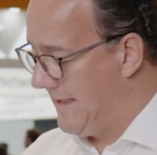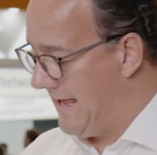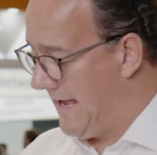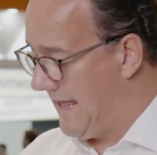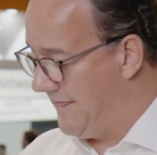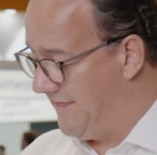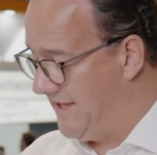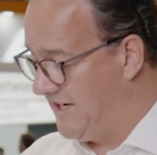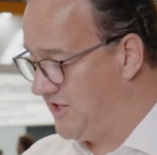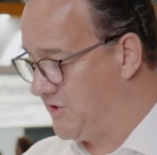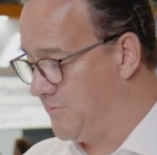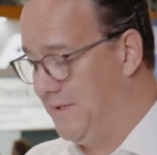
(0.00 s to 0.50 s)

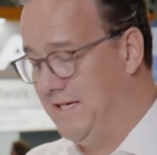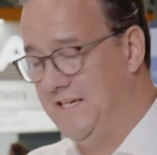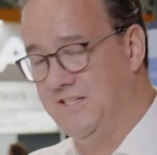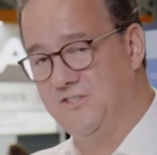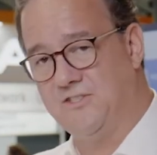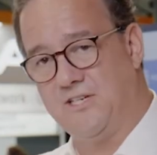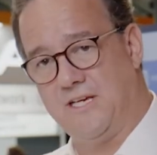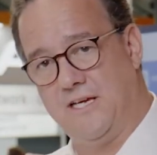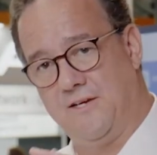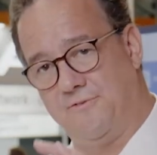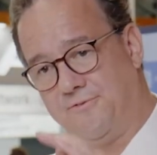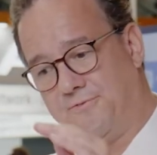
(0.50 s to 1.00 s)
And this
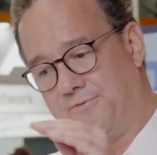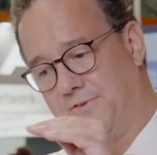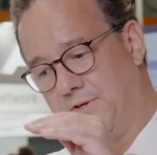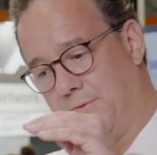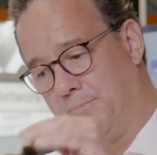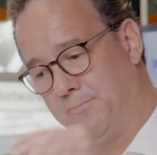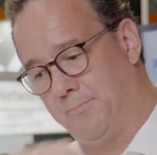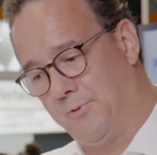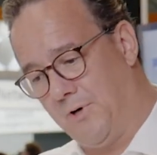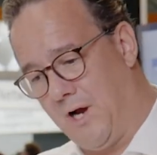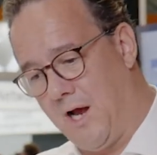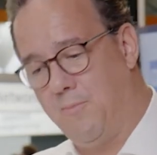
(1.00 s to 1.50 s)
means if the
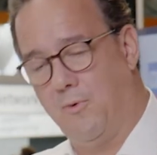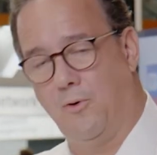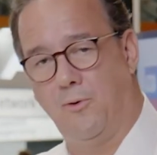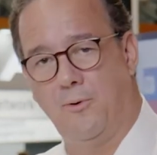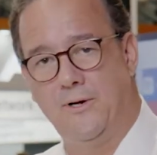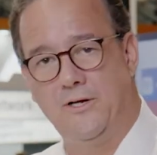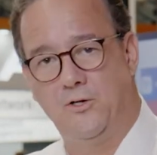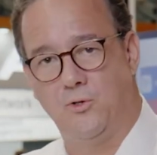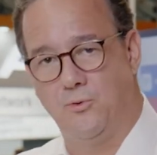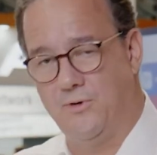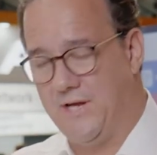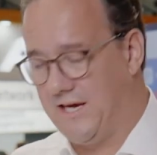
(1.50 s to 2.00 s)

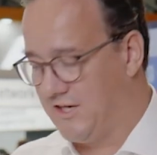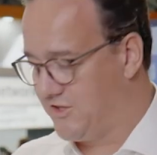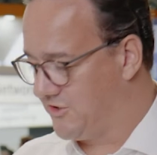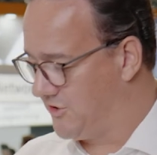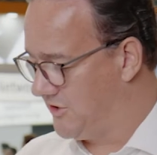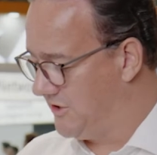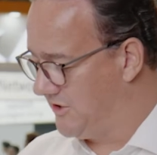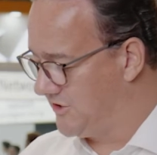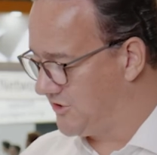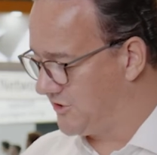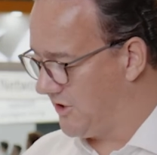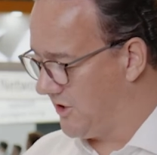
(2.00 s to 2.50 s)
primary
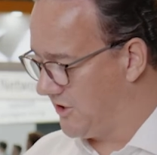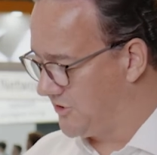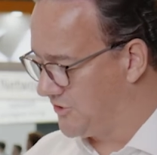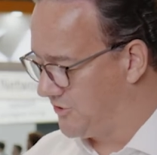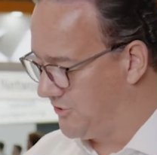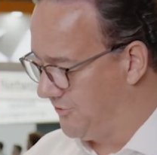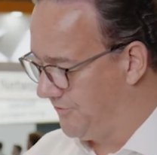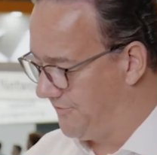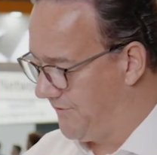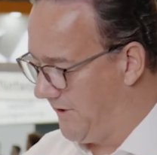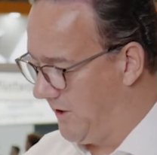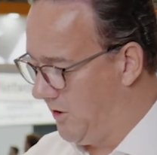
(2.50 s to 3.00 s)
connection starts
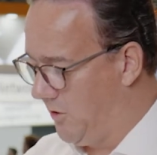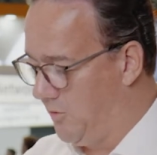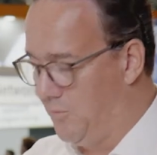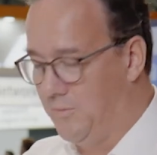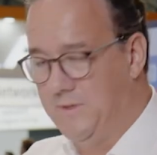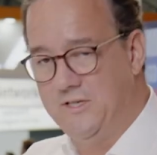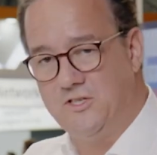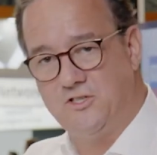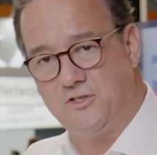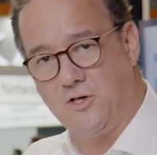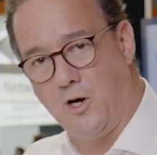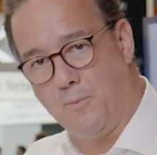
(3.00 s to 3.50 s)
to fail,
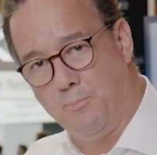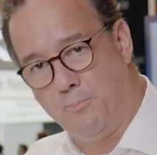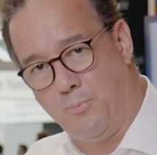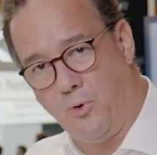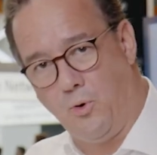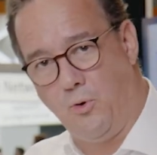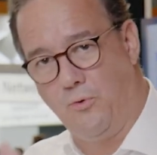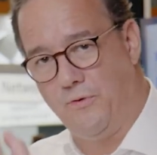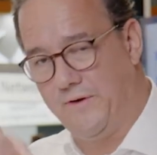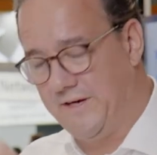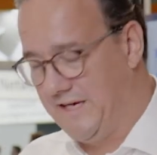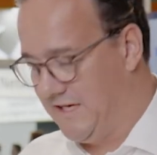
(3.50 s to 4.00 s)
we start
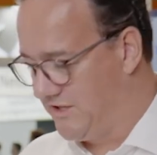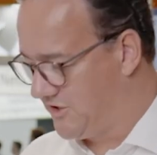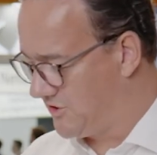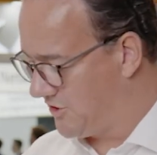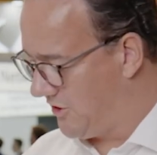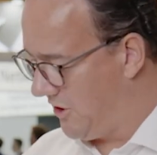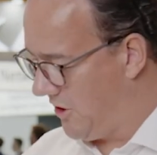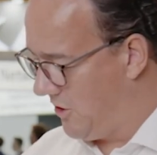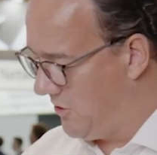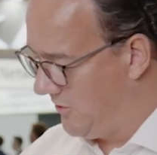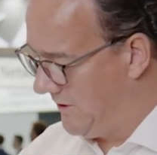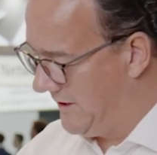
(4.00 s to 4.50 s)
bonding in
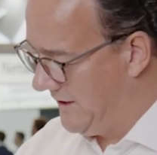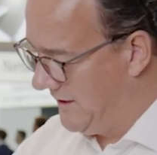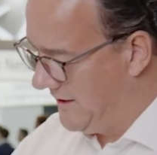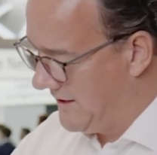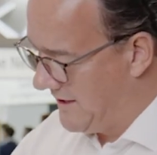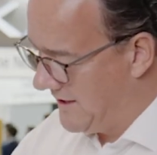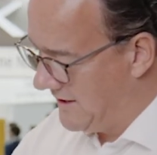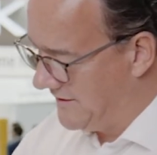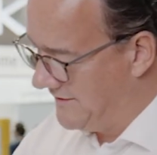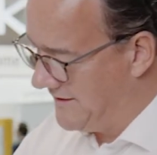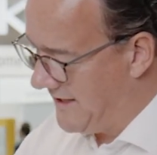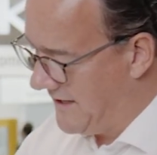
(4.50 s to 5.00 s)
slowly
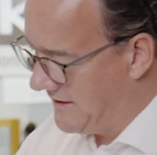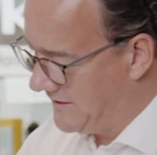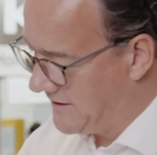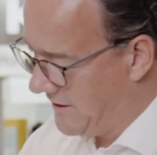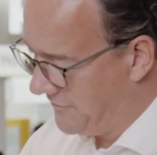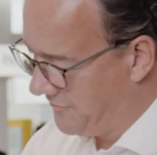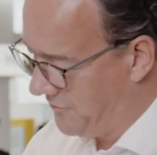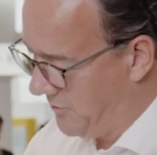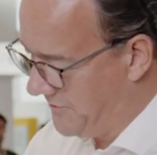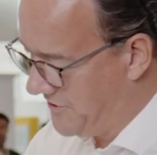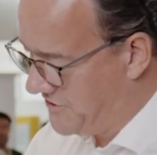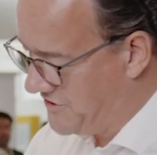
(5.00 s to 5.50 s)

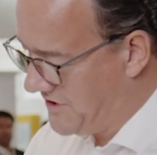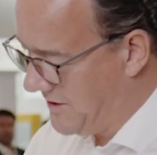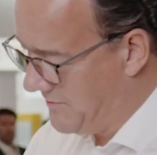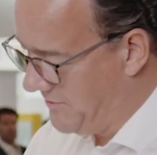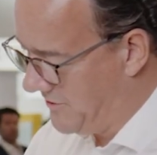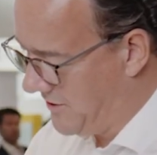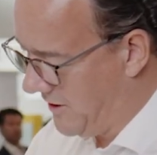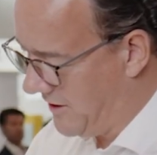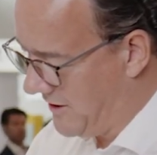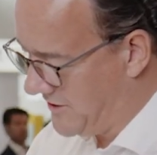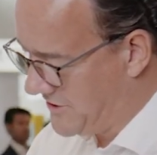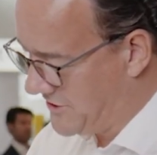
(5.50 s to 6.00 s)
data from the
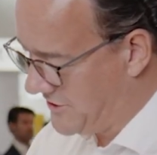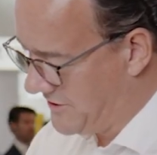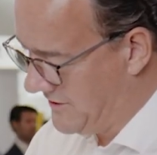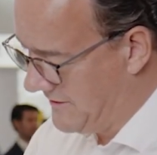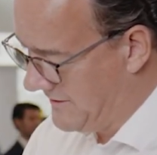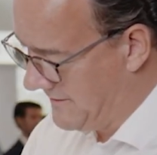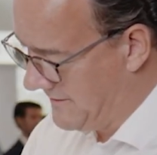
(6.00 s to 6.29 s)
SIM cards.